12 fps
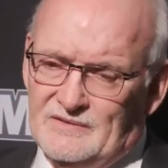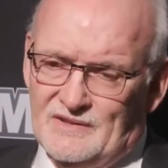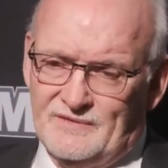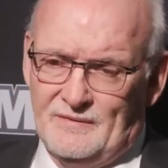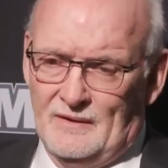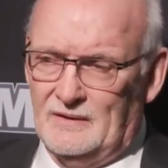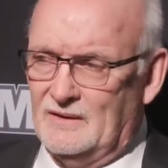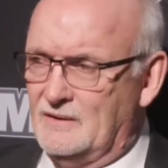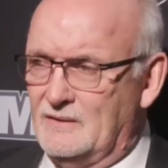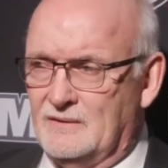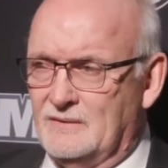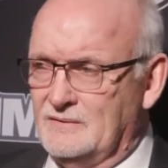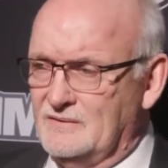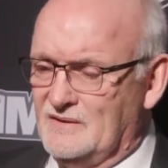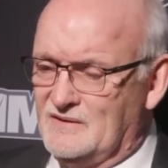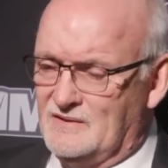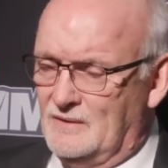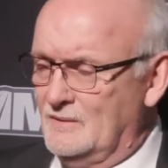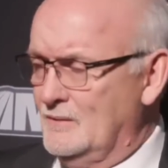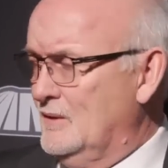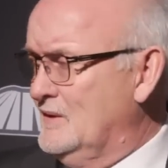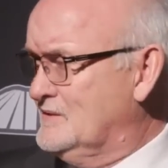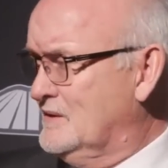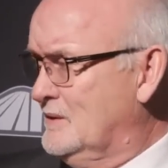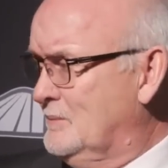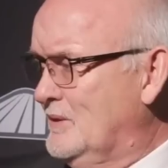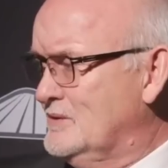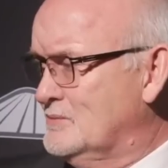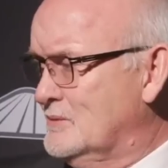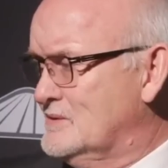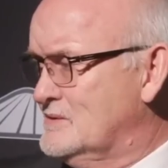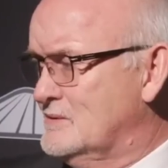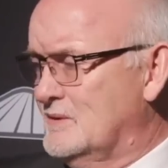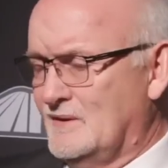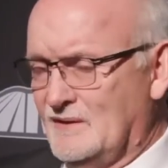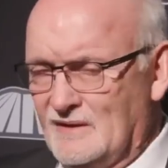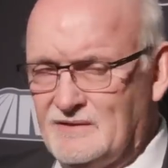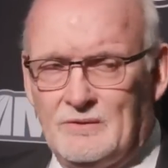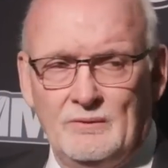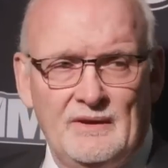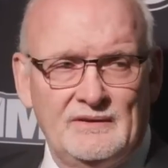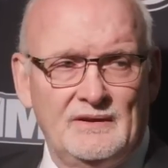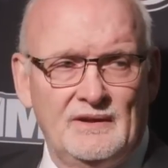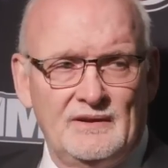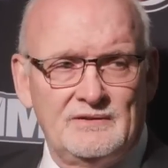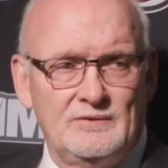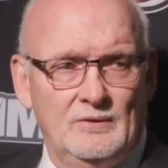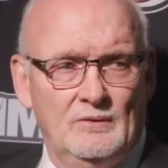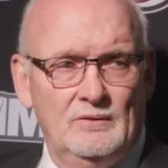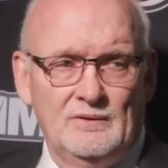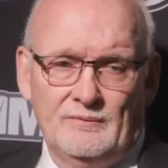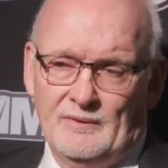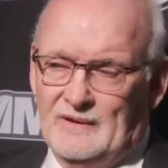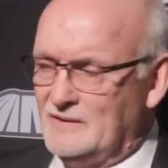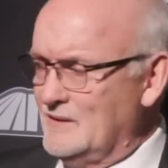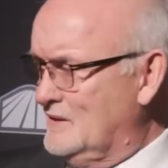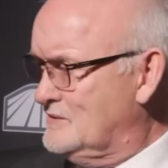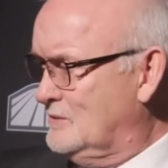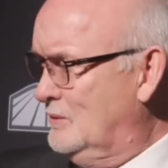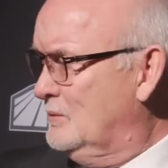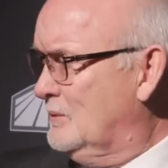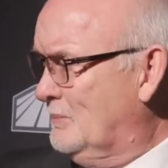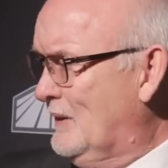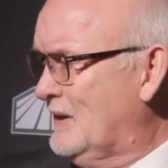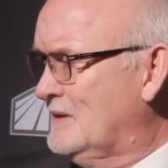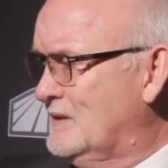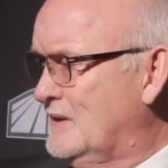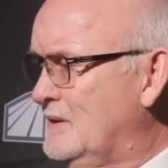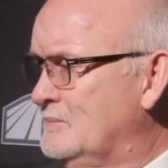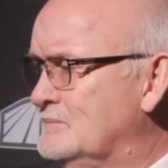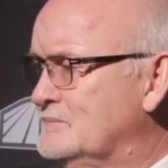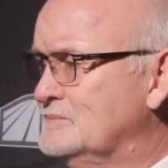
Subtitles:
just felt like all I said on the bench was, let's go get the next goal, and if we get the next goal, we're back in the game.